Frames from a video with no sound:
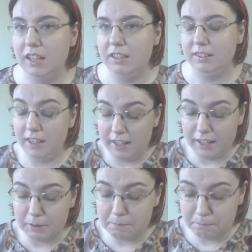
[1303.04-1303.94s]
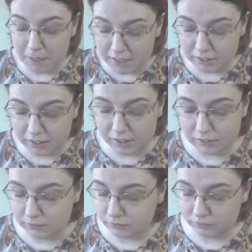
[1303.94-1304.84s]
it, and I could barely,
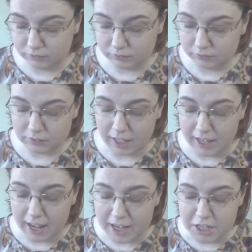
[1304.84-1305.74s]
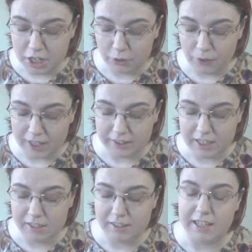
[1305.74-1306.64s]
and I know
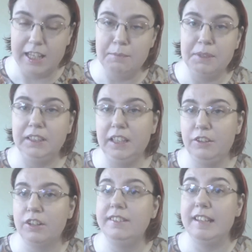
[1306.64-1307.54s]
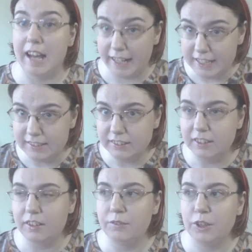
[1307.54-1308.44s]
these, I keep the lids on tight
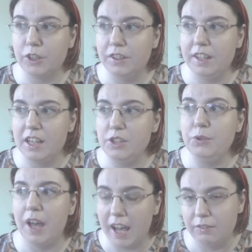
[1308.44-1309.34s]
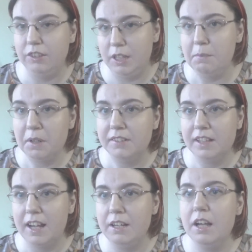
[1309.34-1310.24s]
because I've heard that you have to keep on
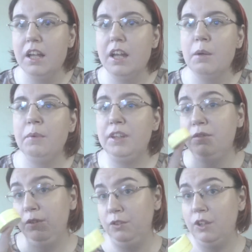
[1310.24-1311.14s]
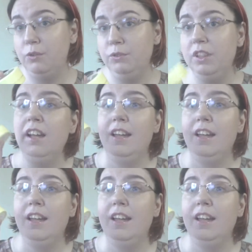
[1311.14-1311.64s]
tight because if you don't,